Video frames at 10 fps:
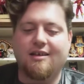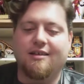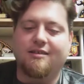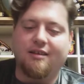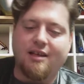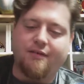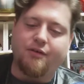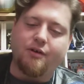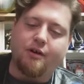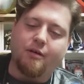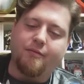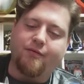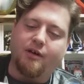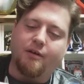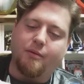its left arm
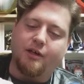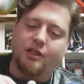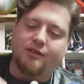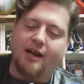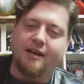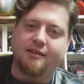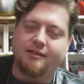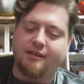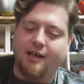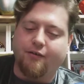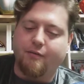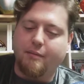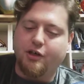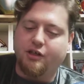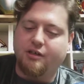very much. It's kind of stiff.
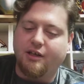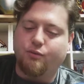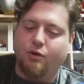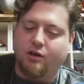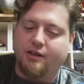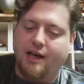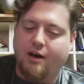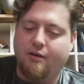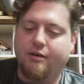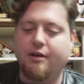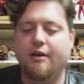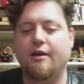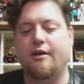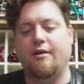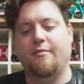Maybe it just needs worked out.
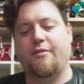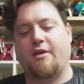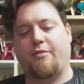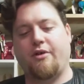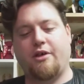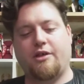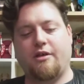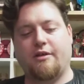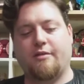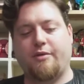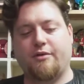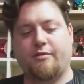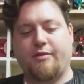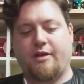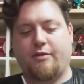But I'm pretty sure it's supposed
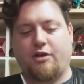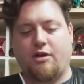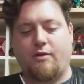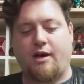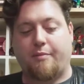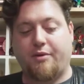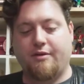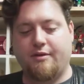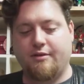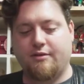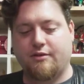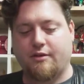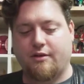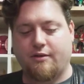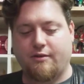to be able to go up.
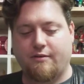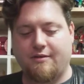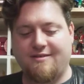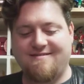So,